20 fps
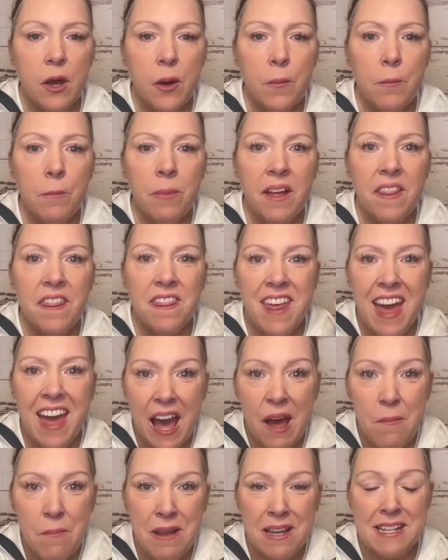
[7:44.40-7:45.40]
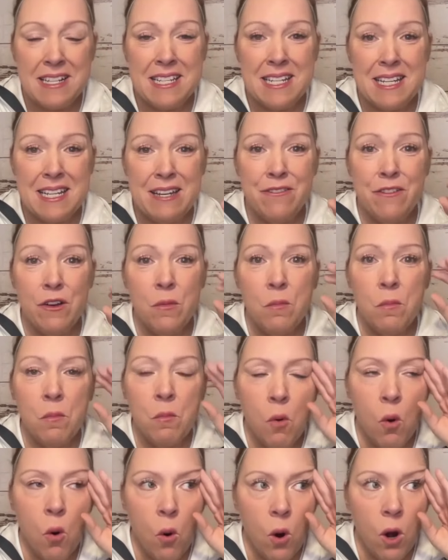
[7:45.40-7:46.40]
but that makes it even
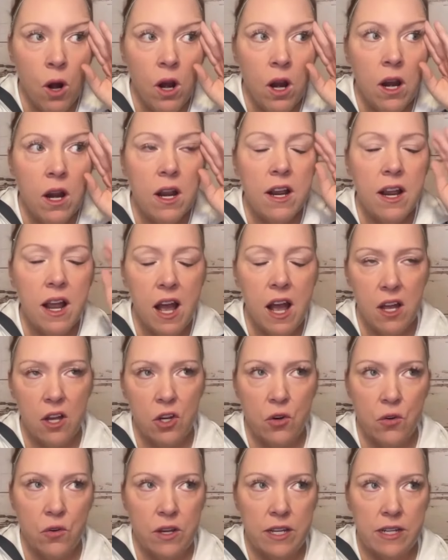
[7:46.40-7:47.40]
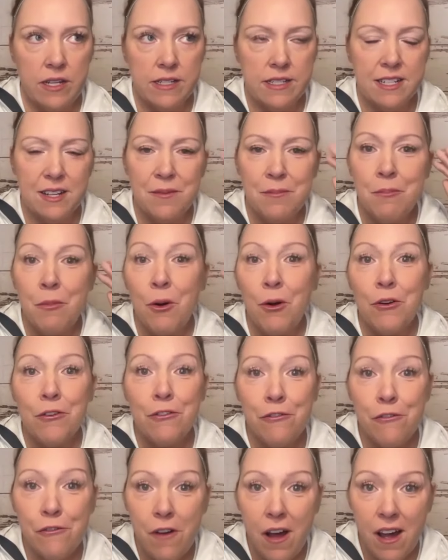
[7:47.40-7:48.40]
more concrete, more
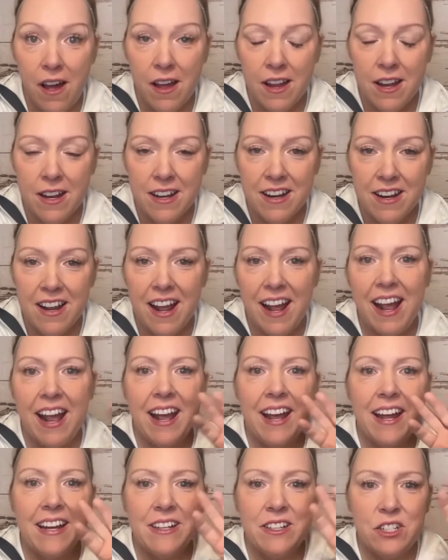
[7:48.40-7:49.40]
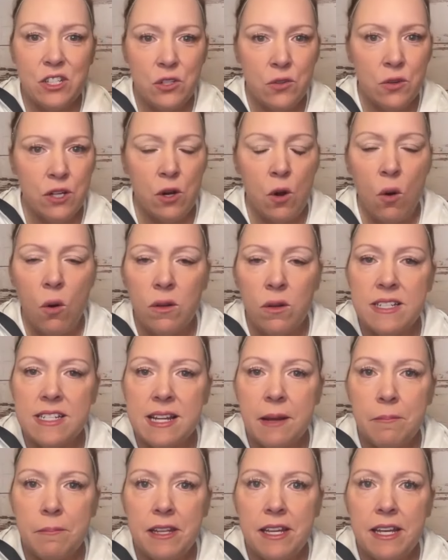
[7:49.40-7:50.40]
fun, and you can hold
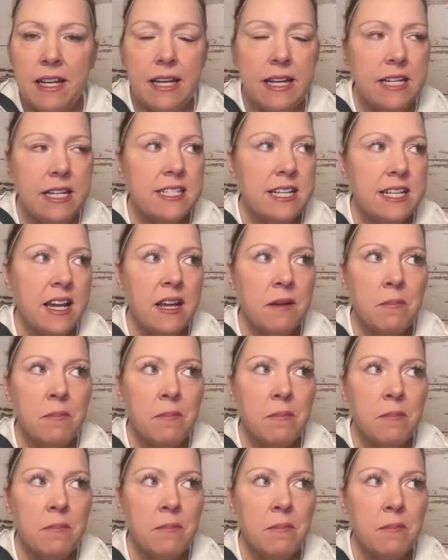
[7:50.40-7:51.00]
something anytime